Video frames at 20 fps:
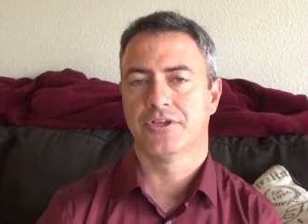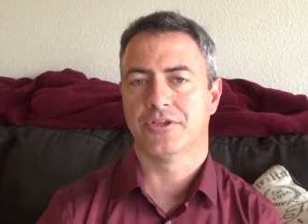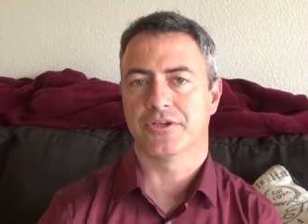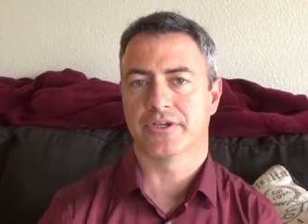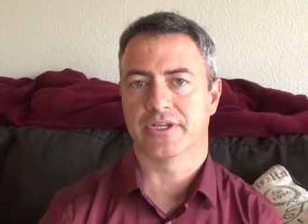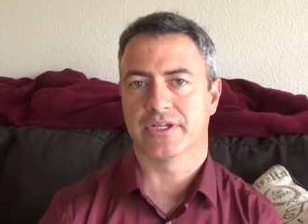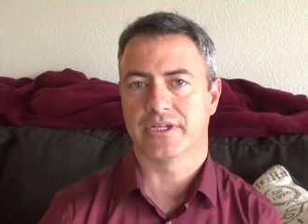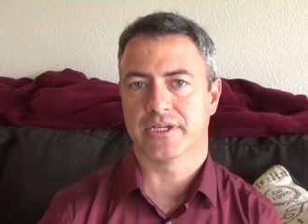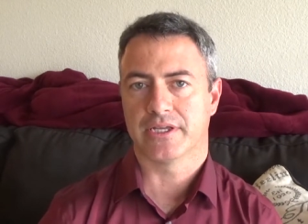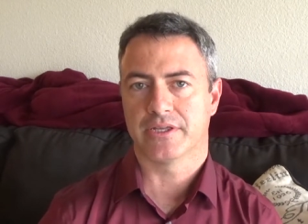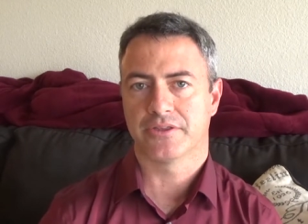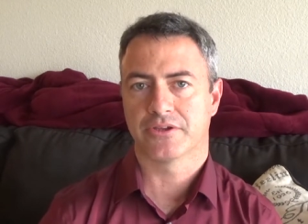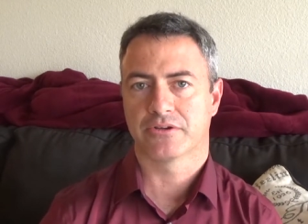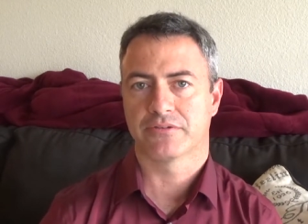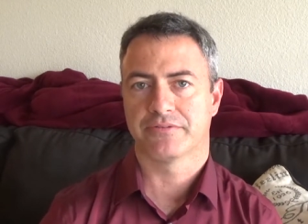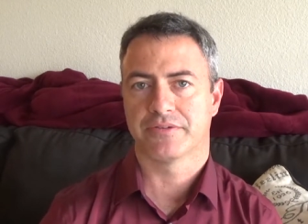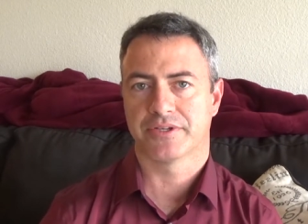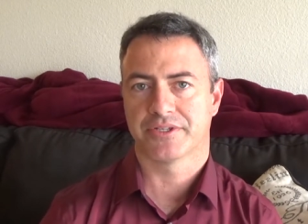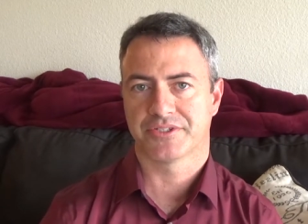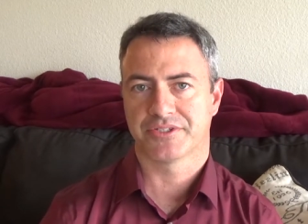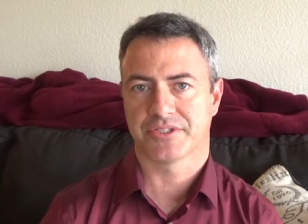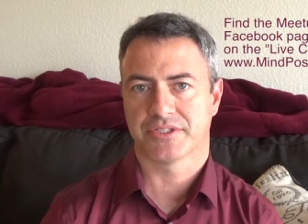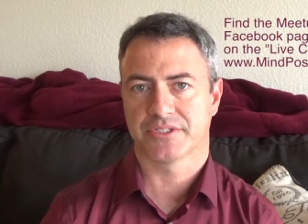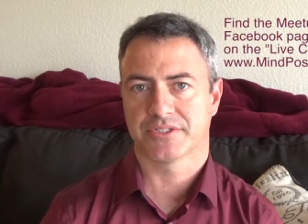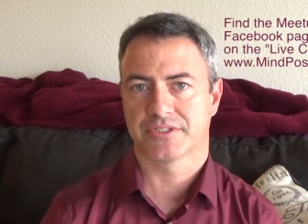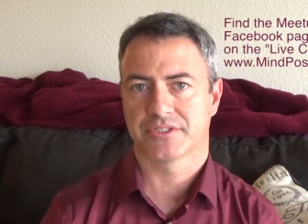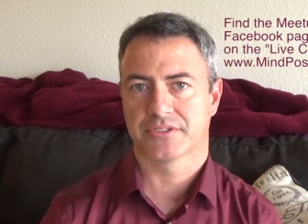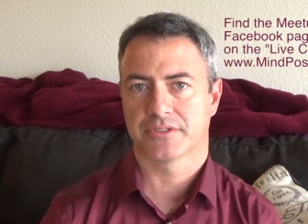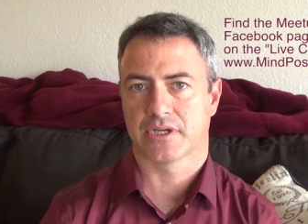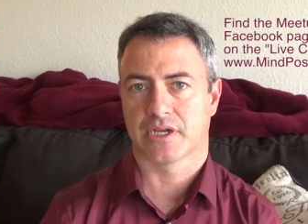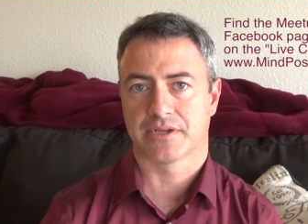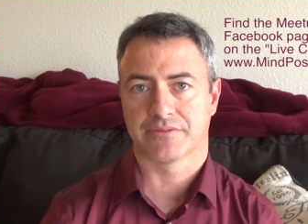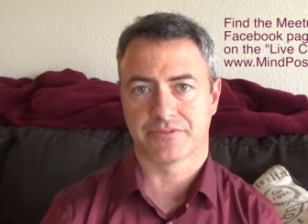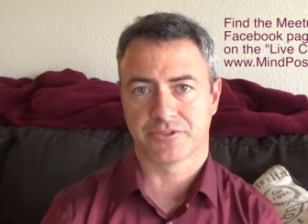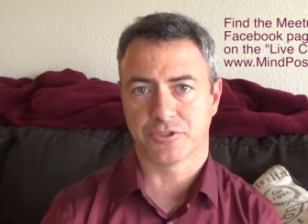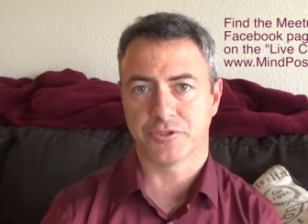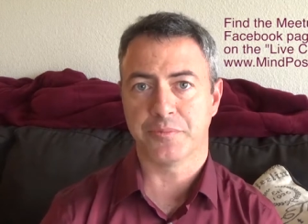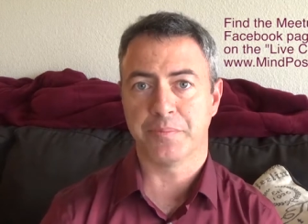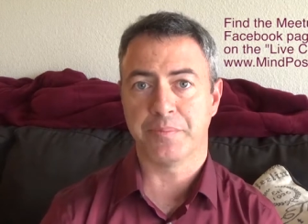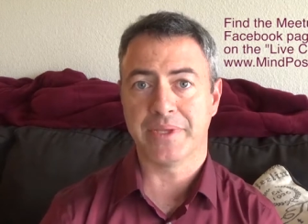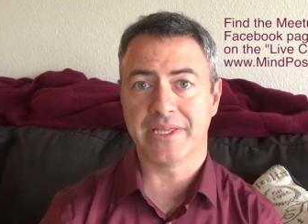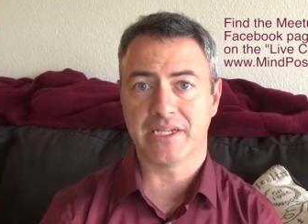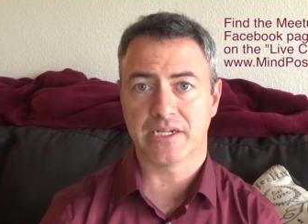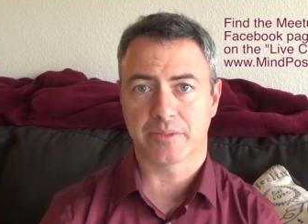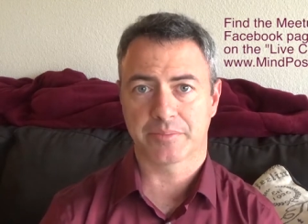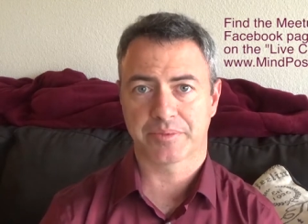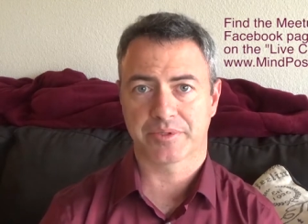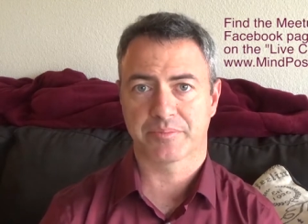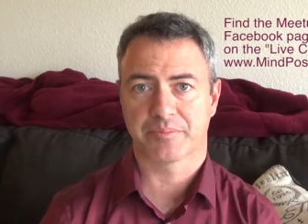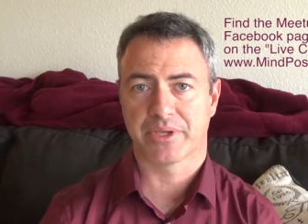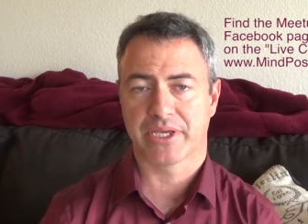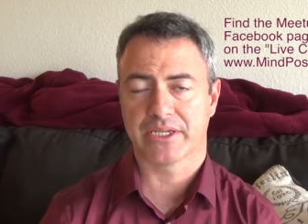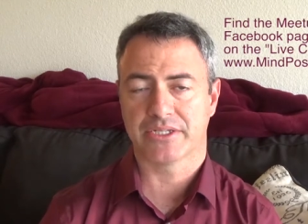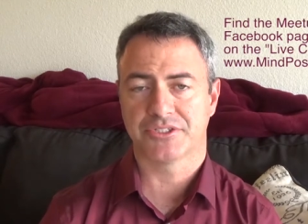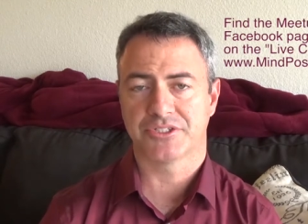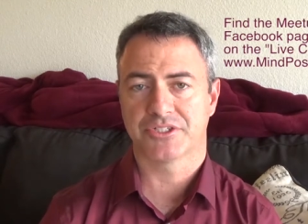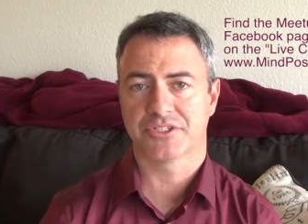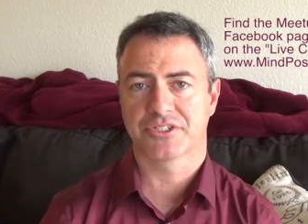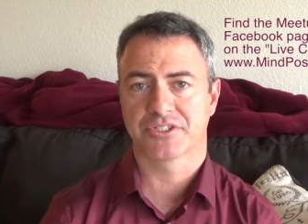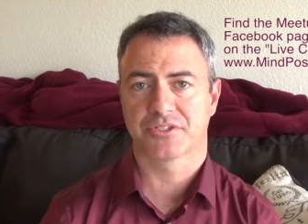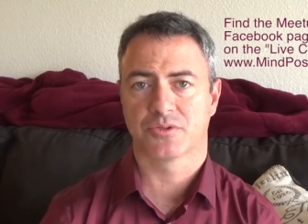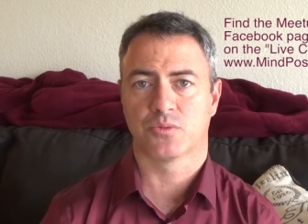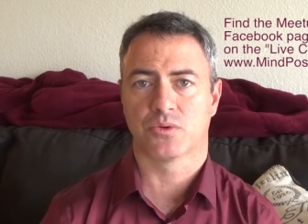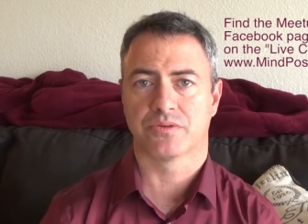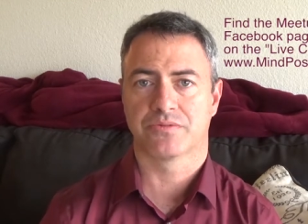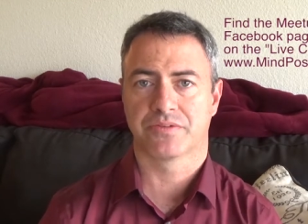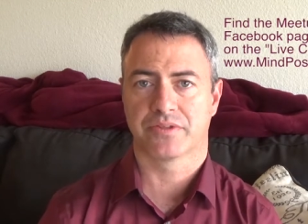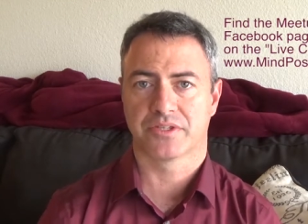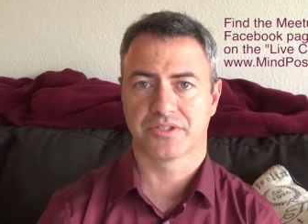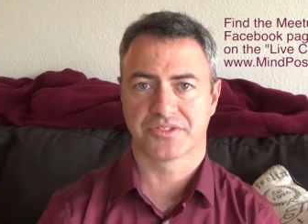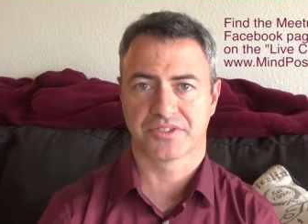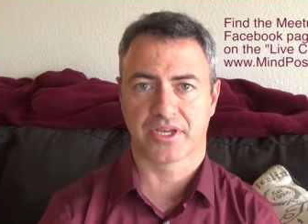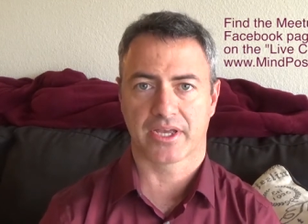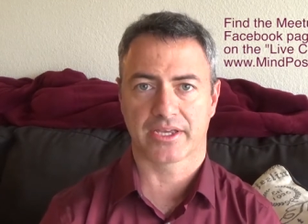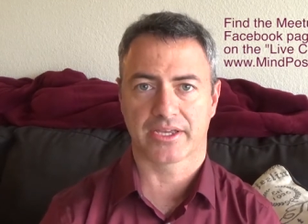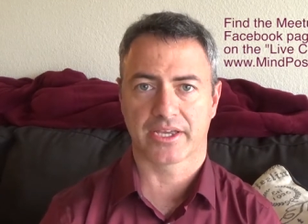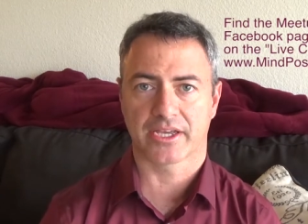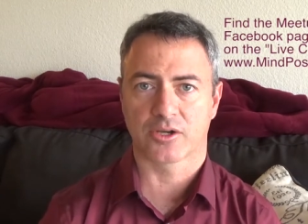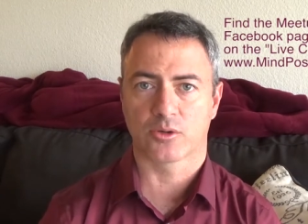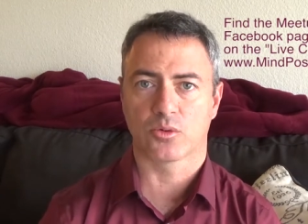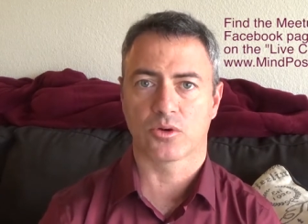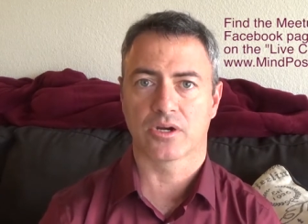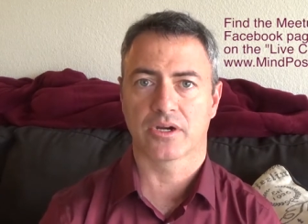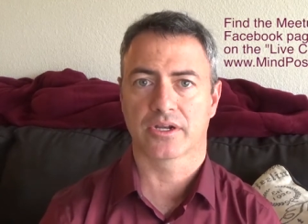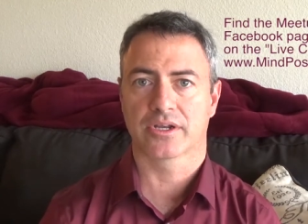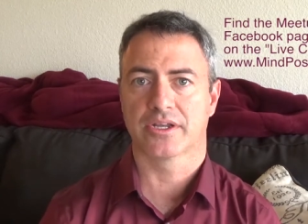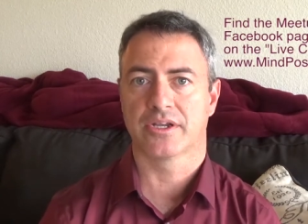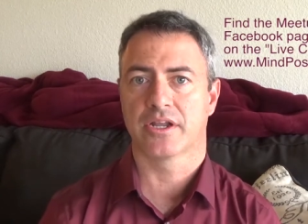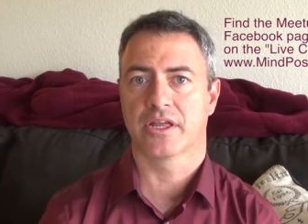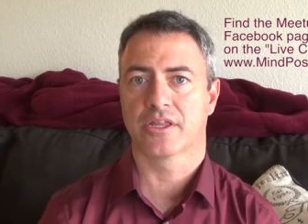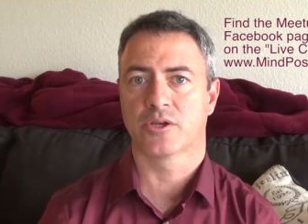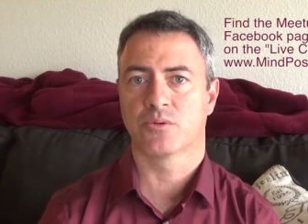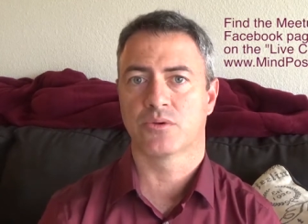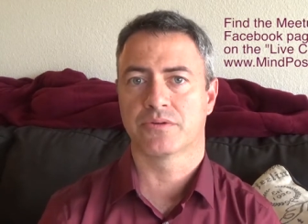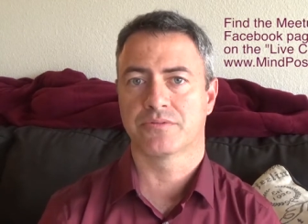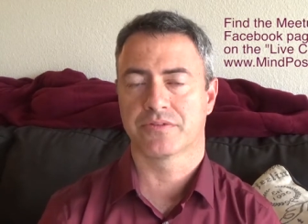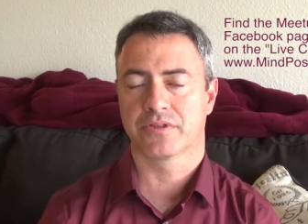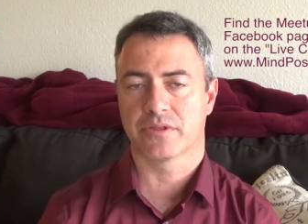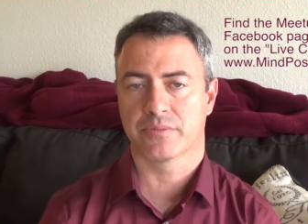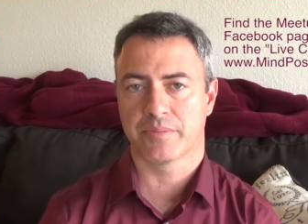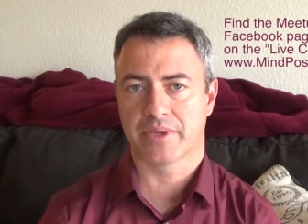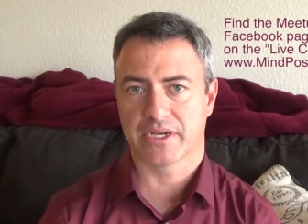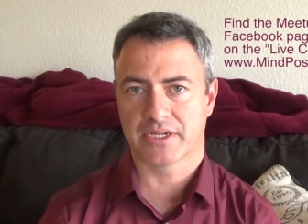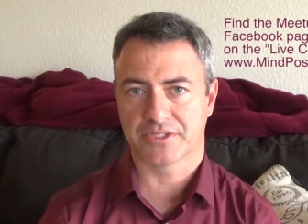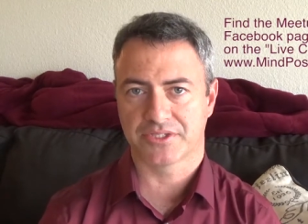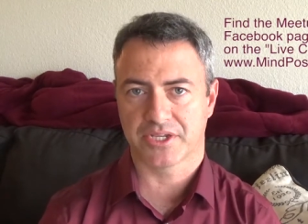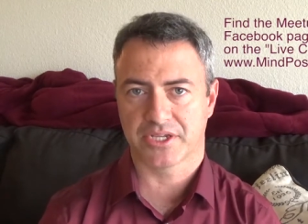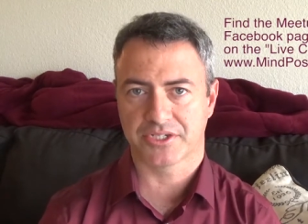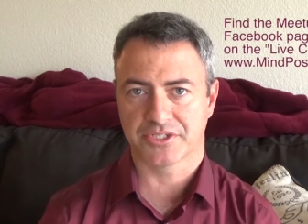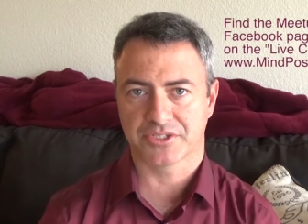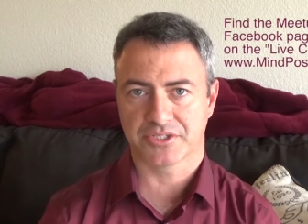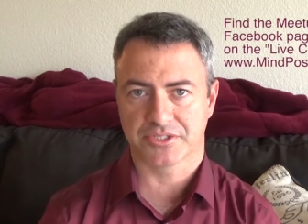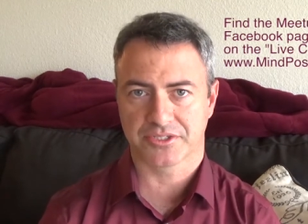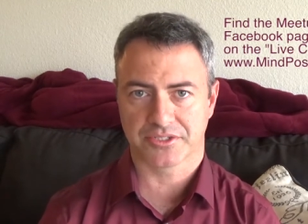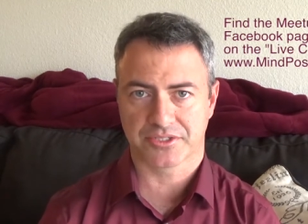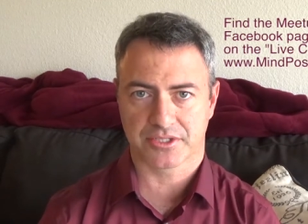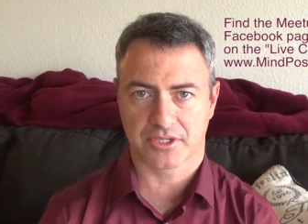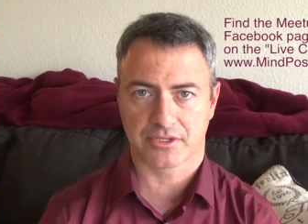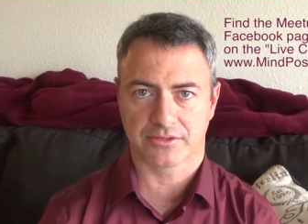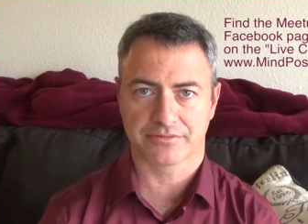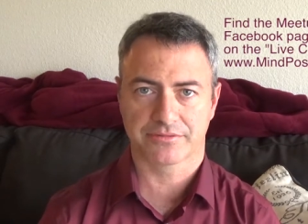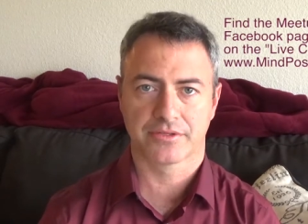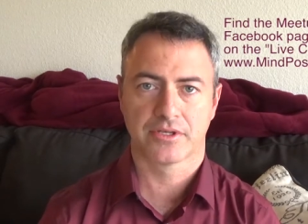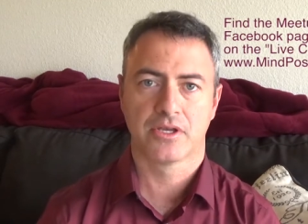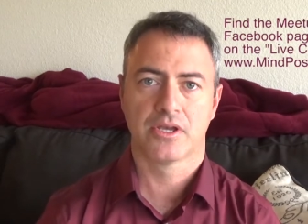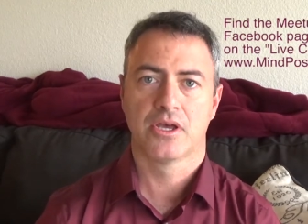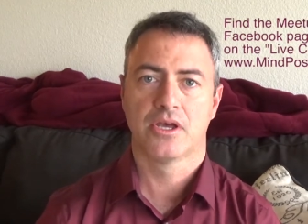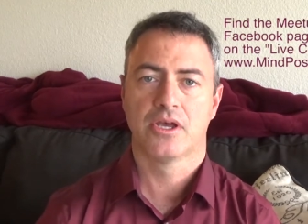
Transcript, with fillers: you could either visit, I have two meetup pages, one for the psychic work, another one for the meditation stuff,